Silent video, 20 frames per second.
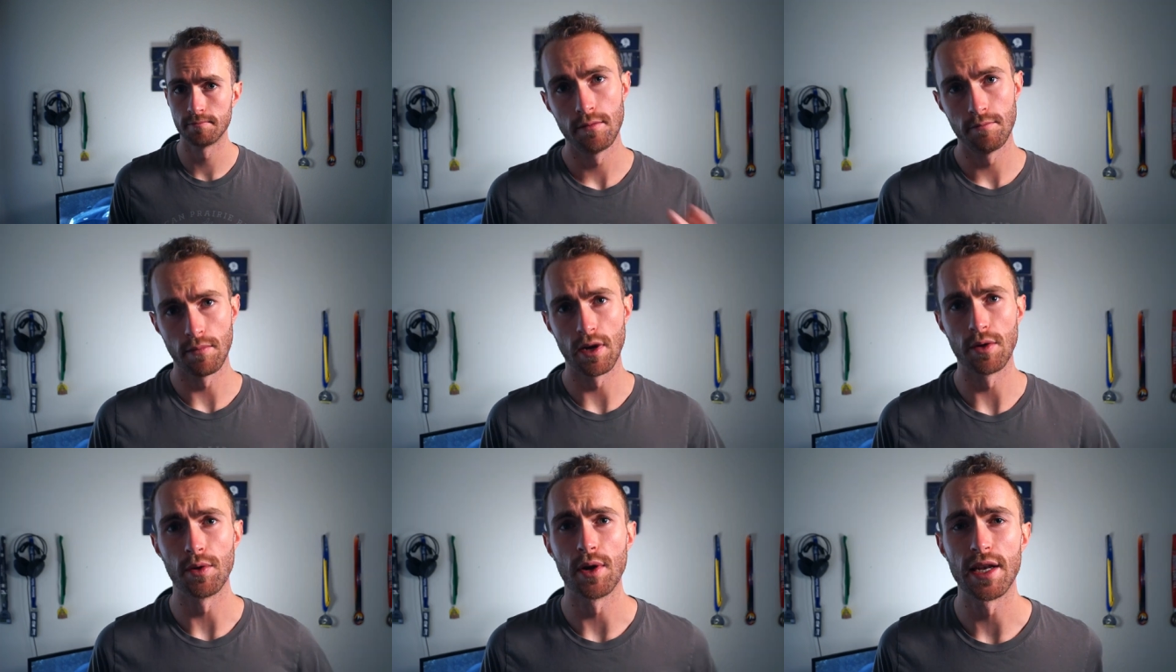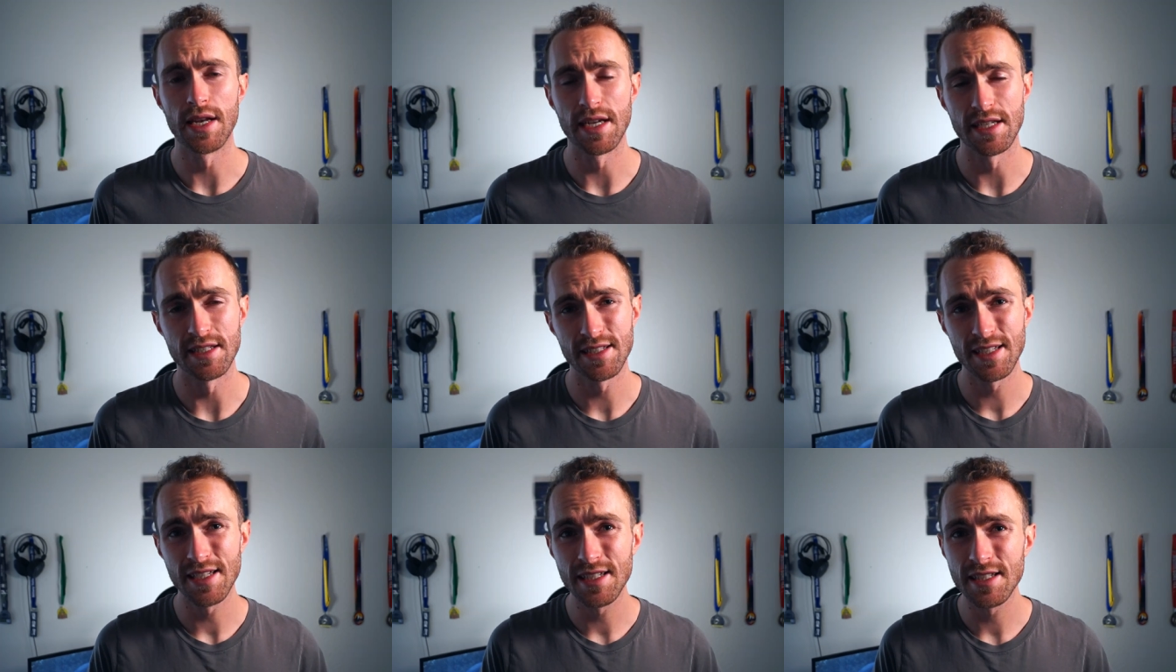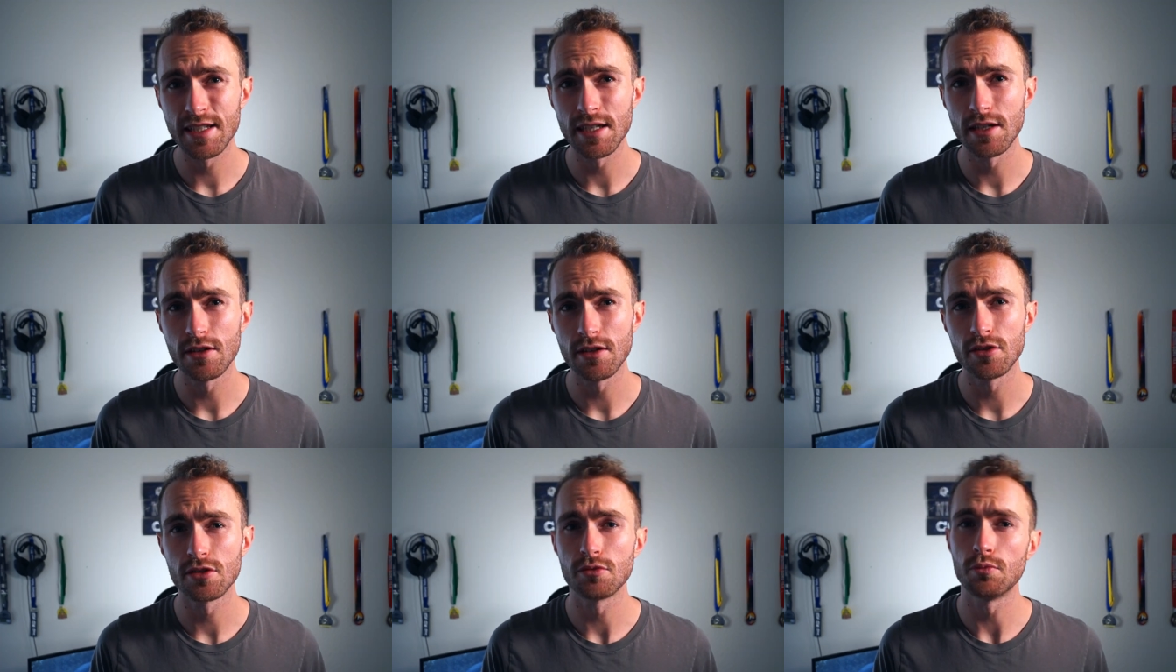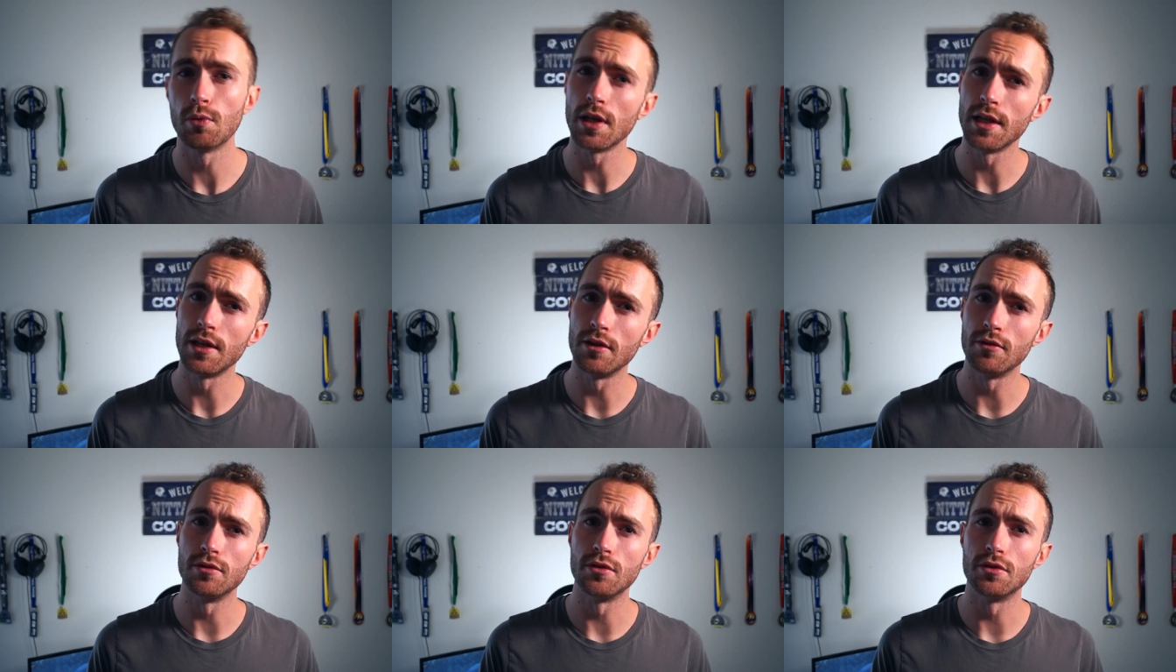Marriott has six tiers, while
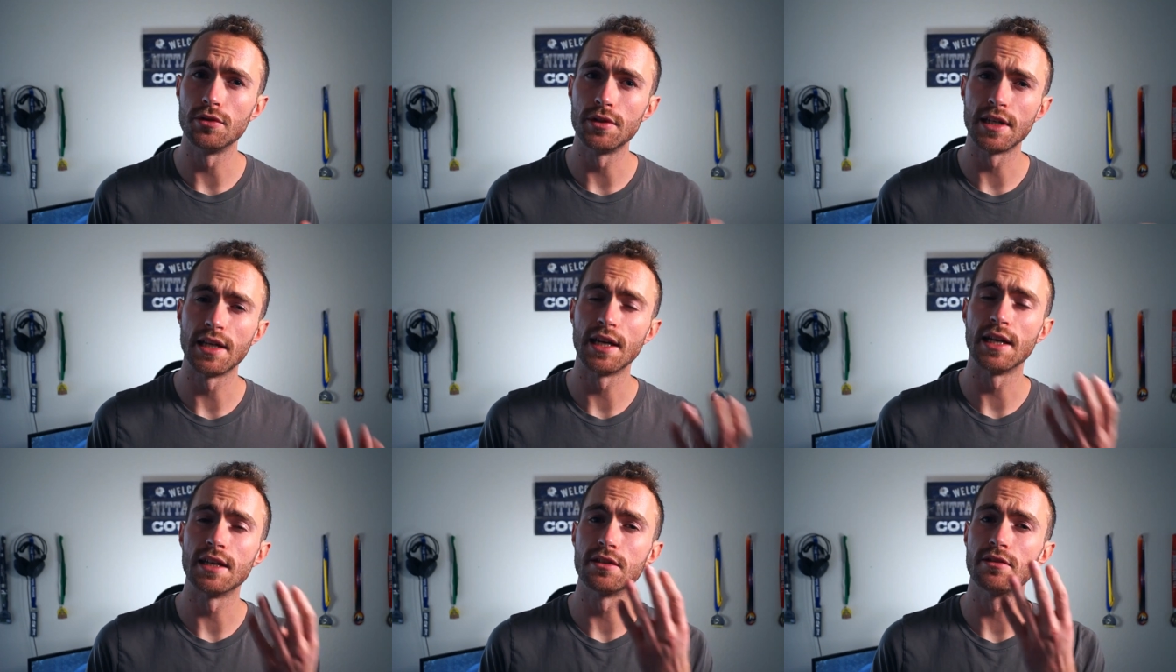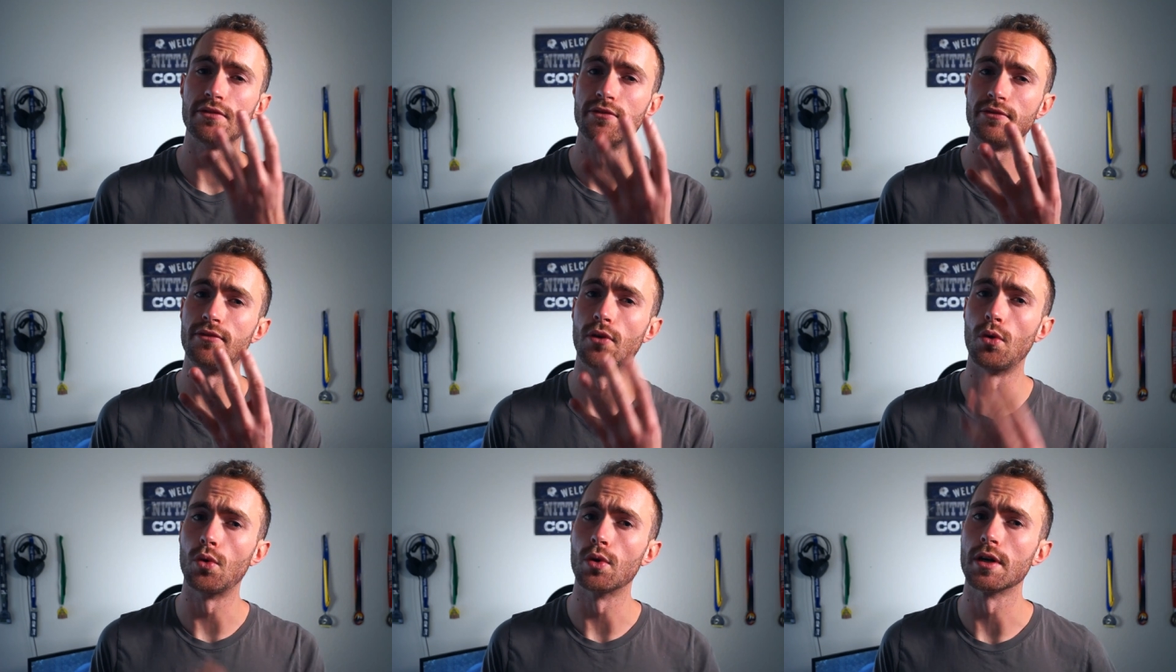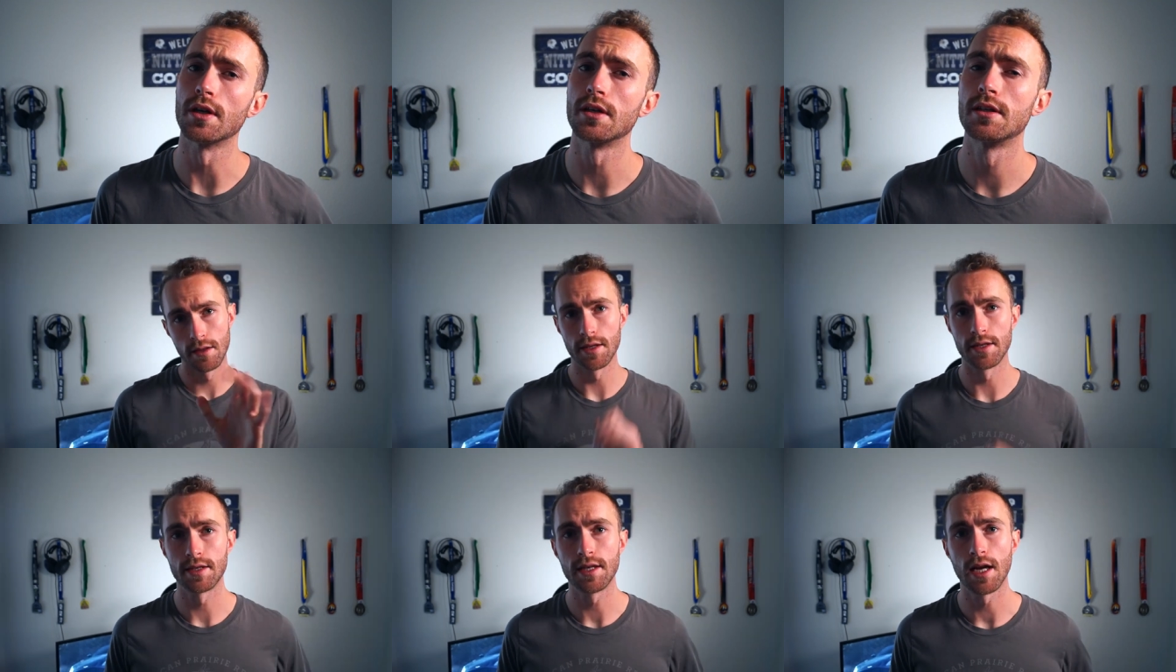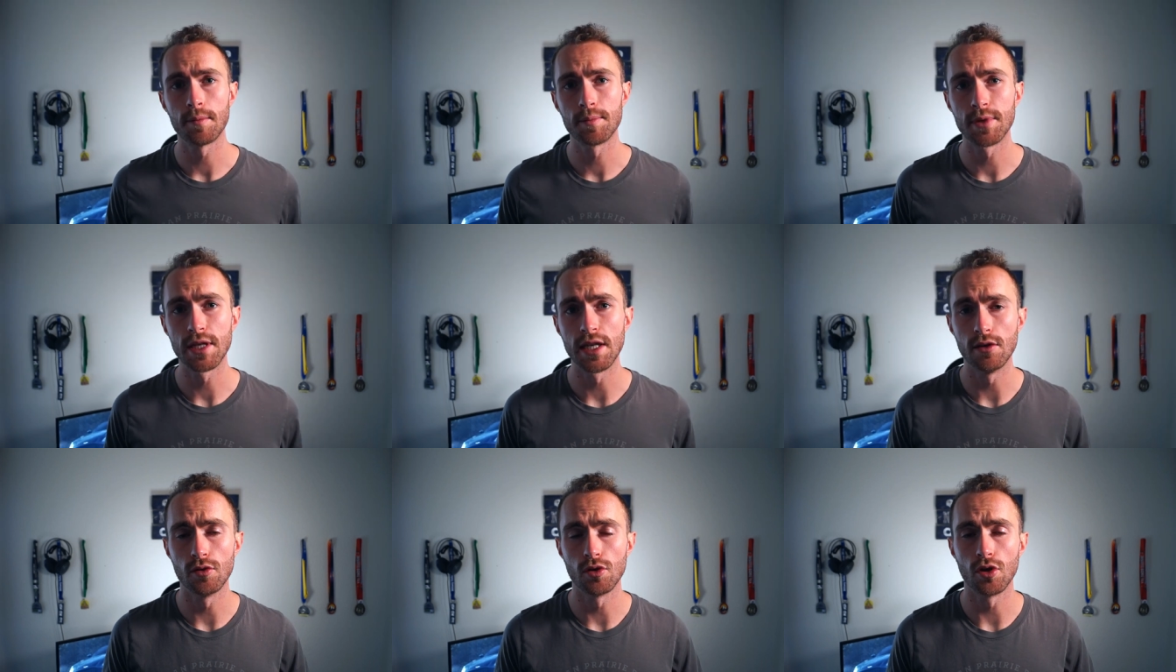Hilton only has four. The top
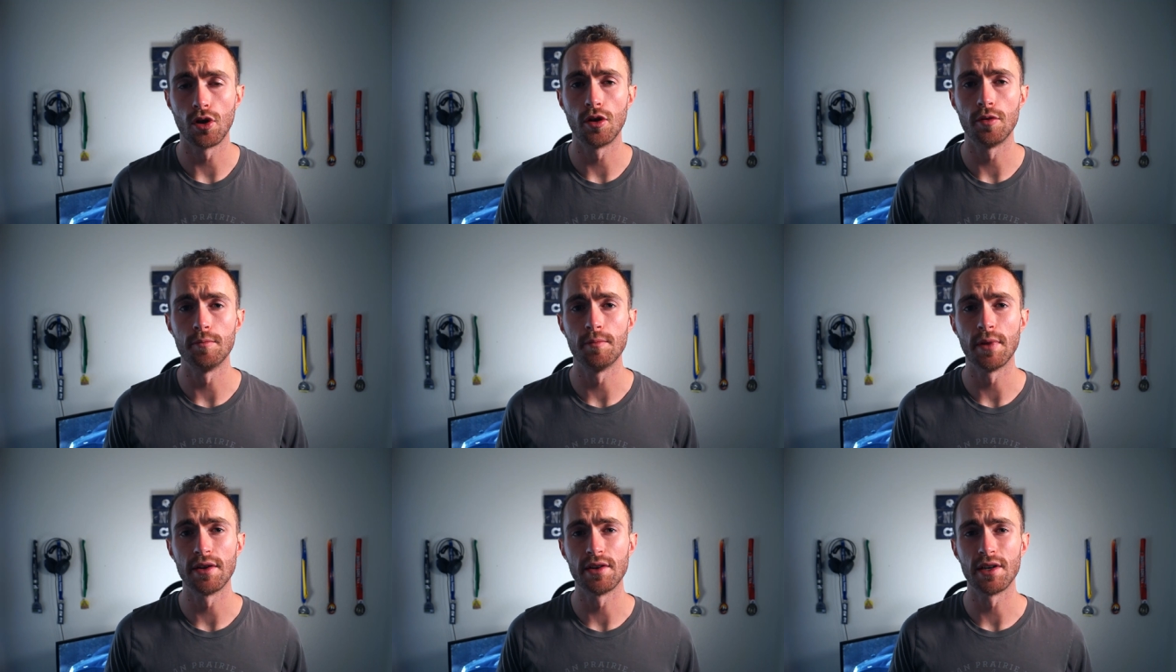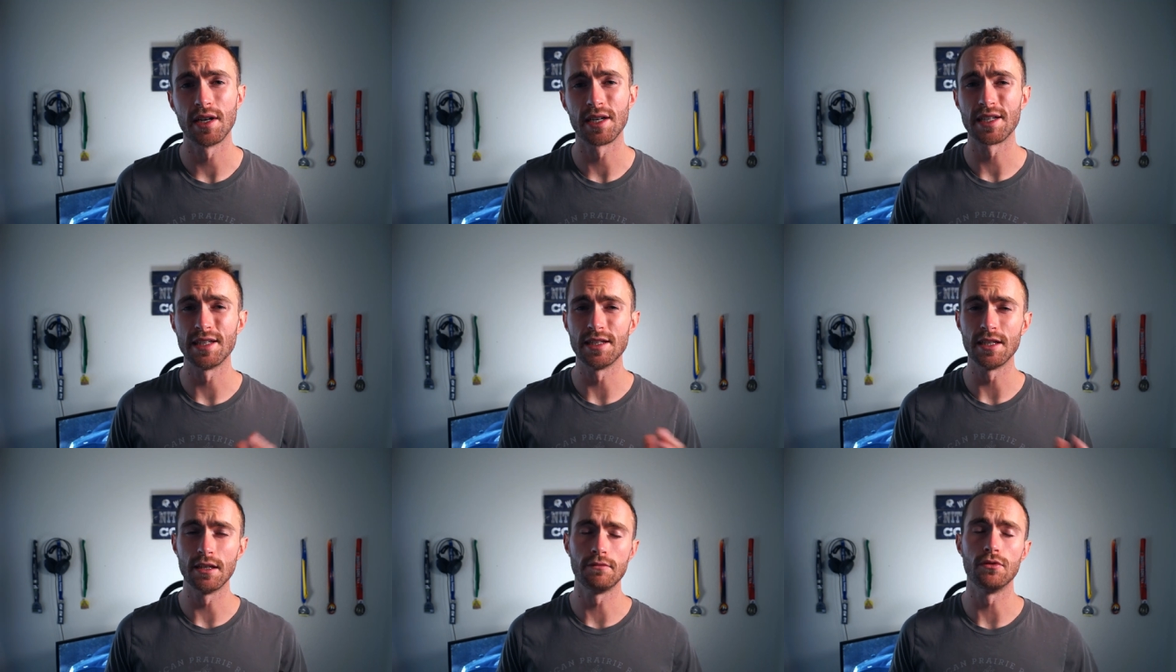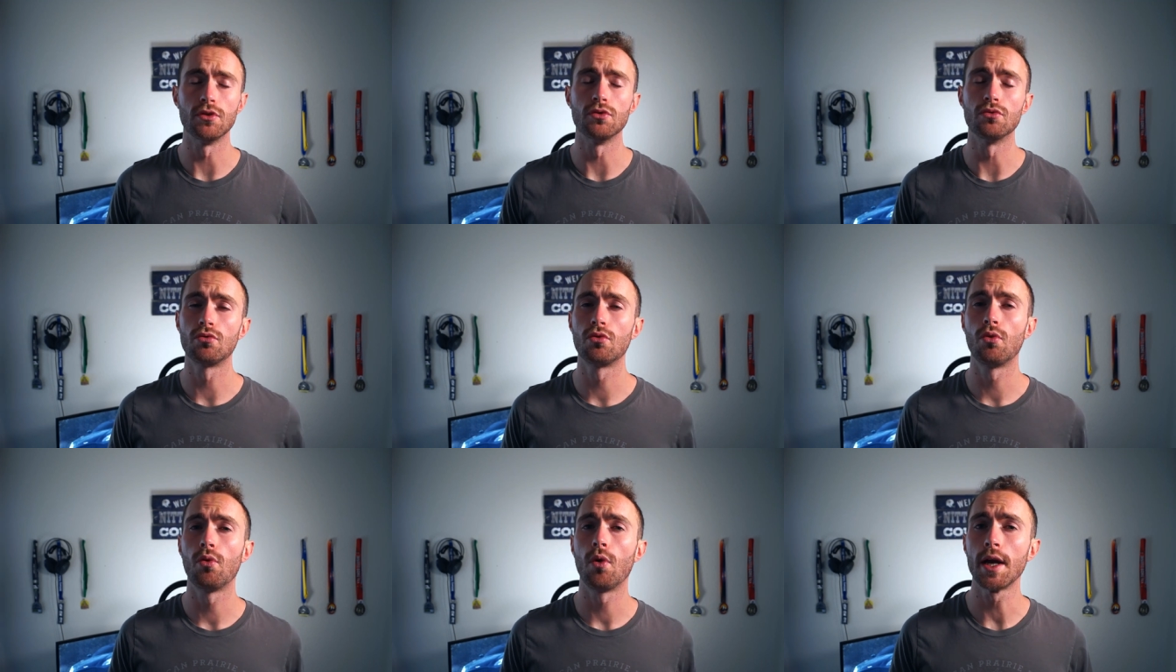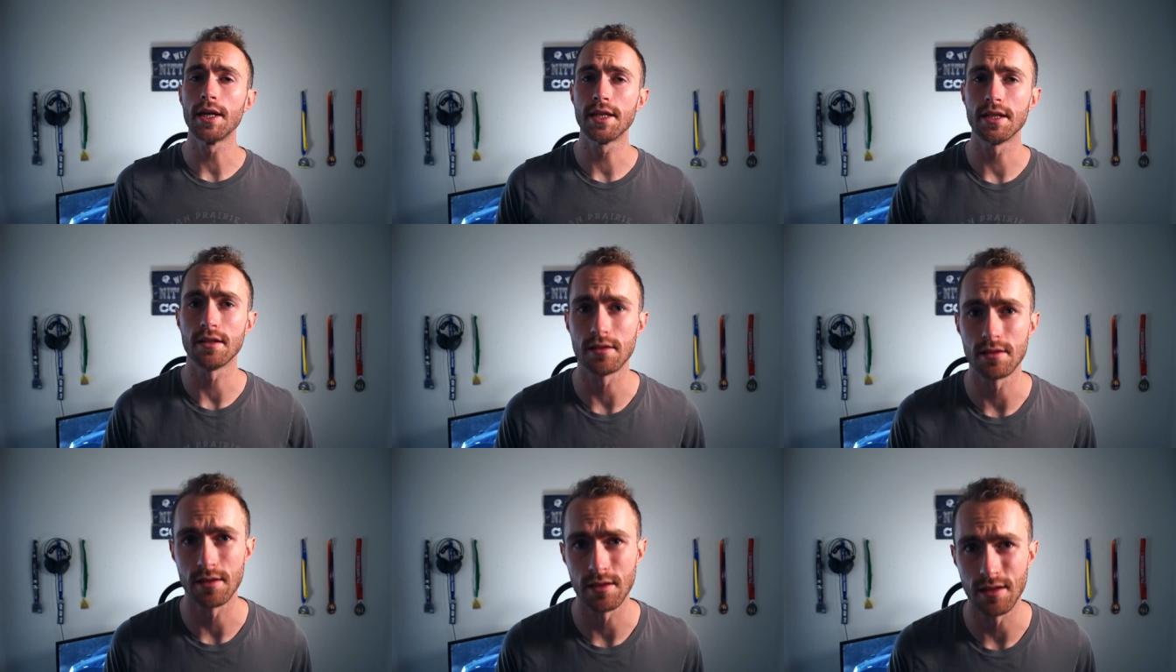tier on Marriott can give you quite
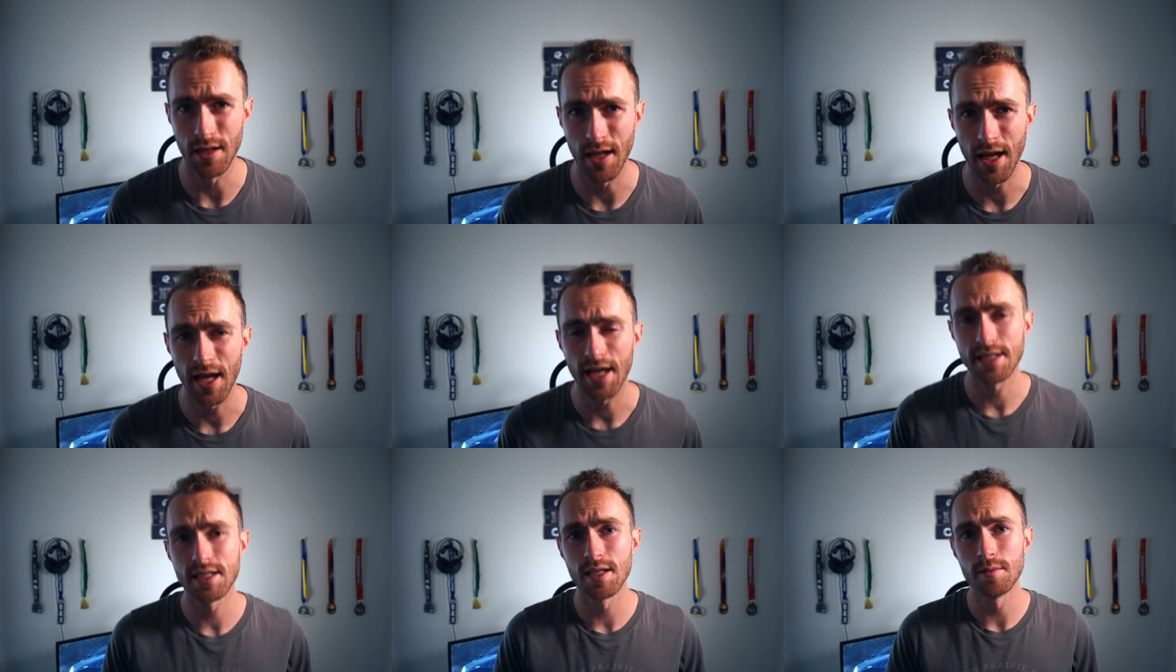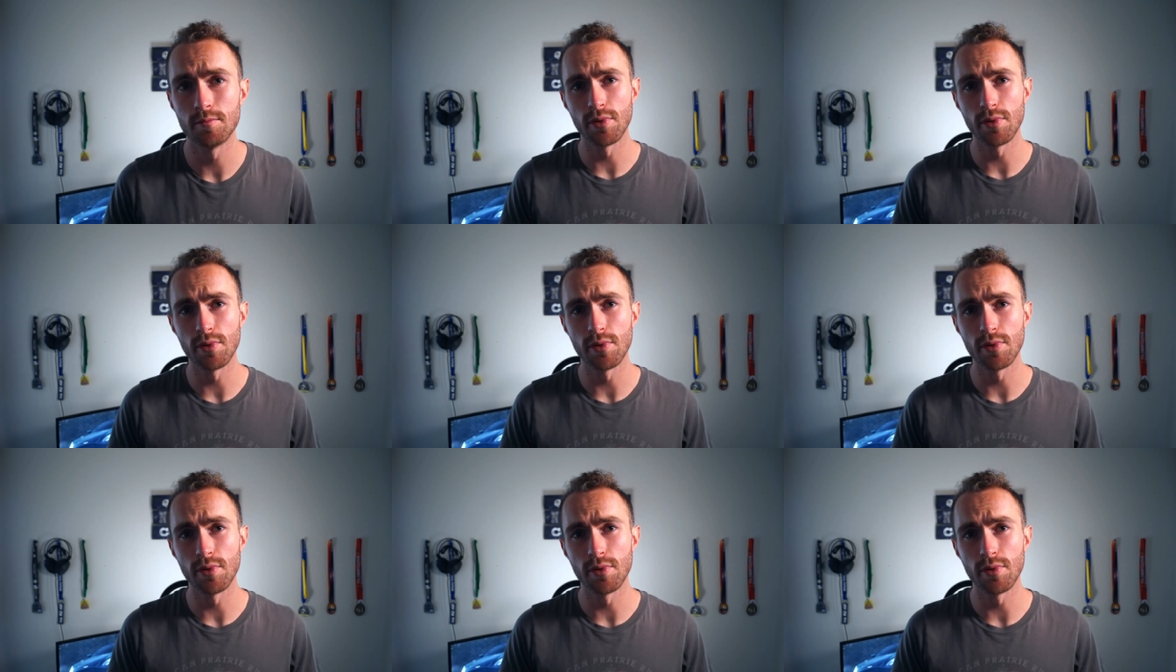a lot.